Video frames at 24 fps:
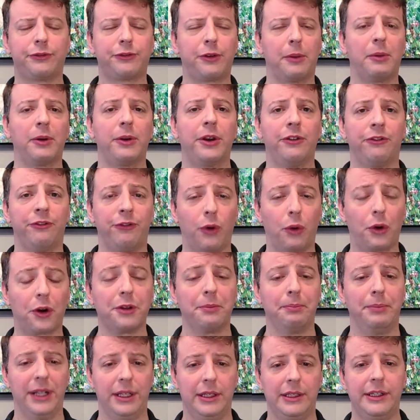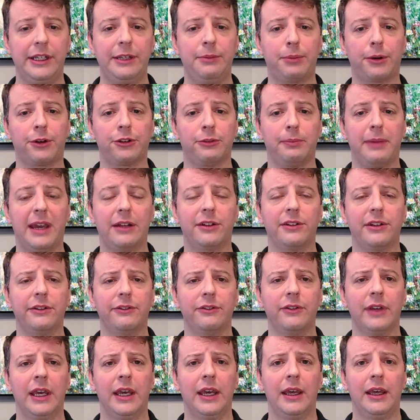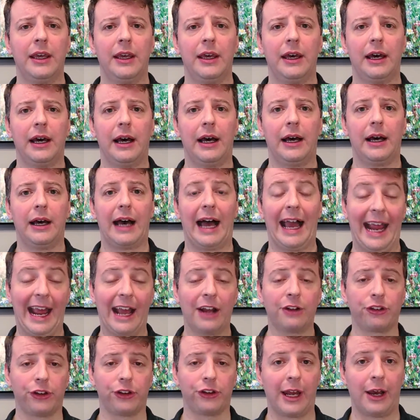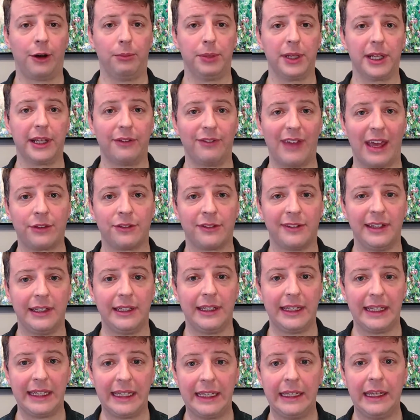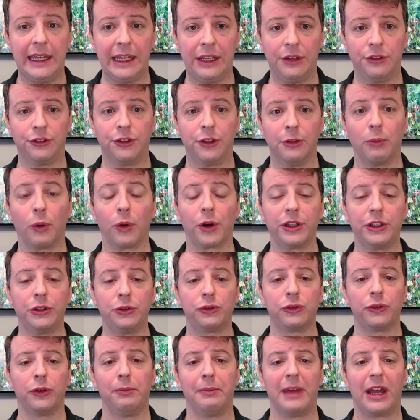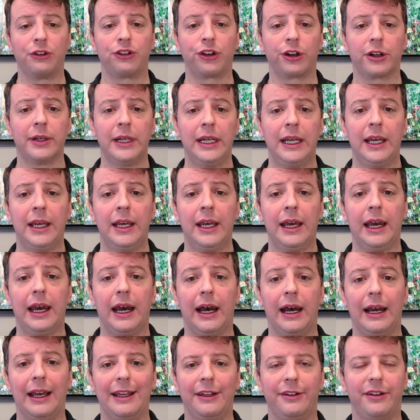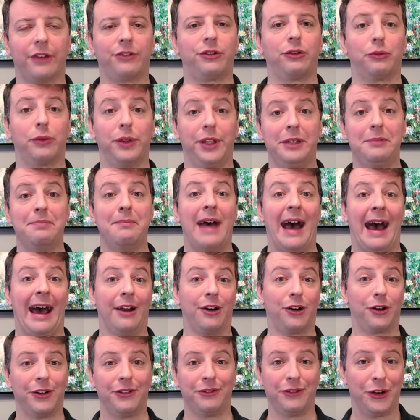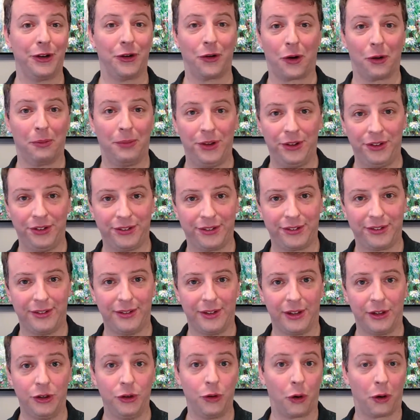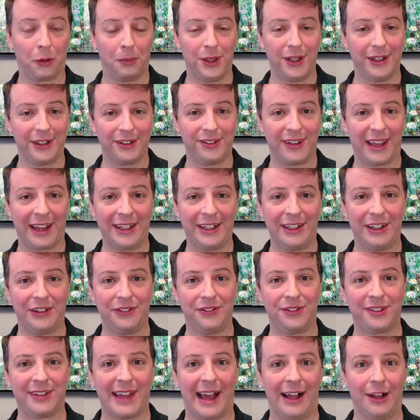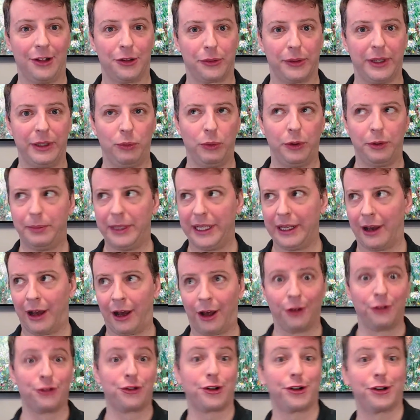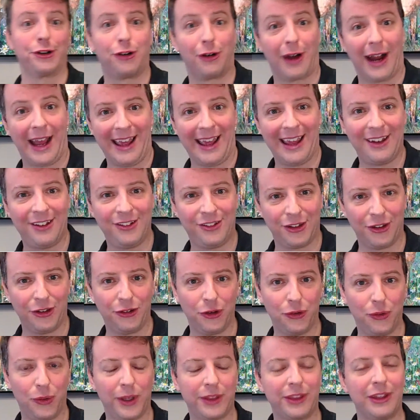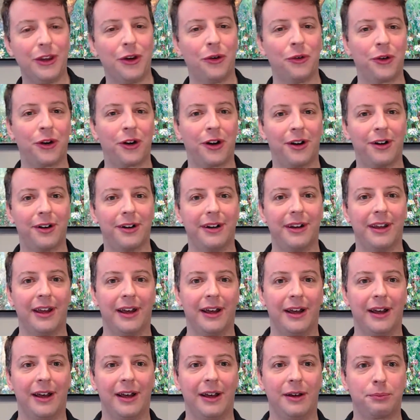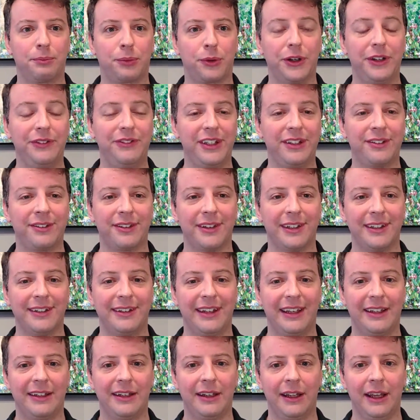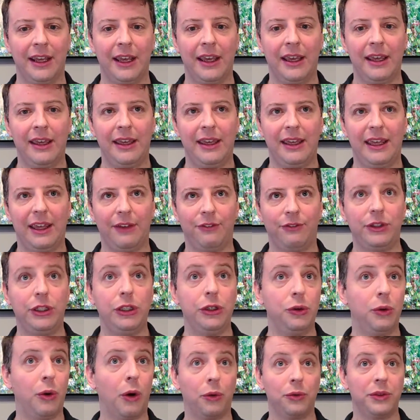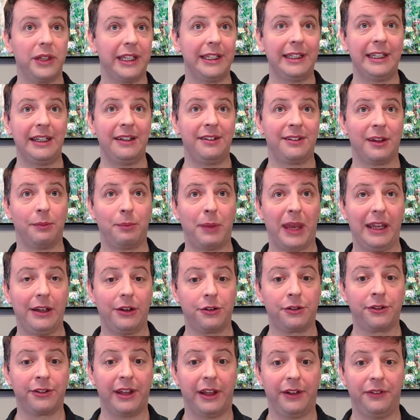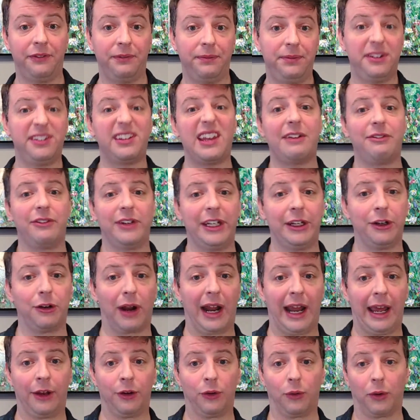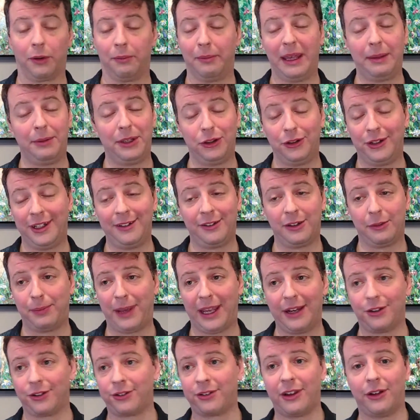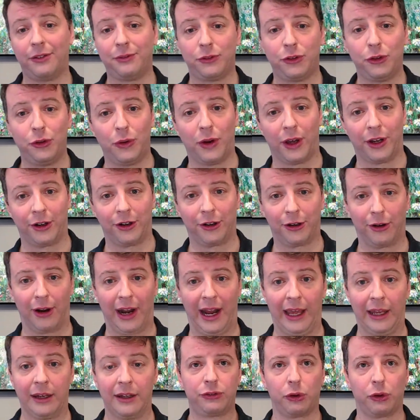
From an affordability perspective, I actually now believe SDE is the more useful measure. It doesn't really matter if the normal executive salary would be $100,000 to do what the owner previously did. If you only need to pay yourself $70,000, or maybe you need to pay yourself $200,000.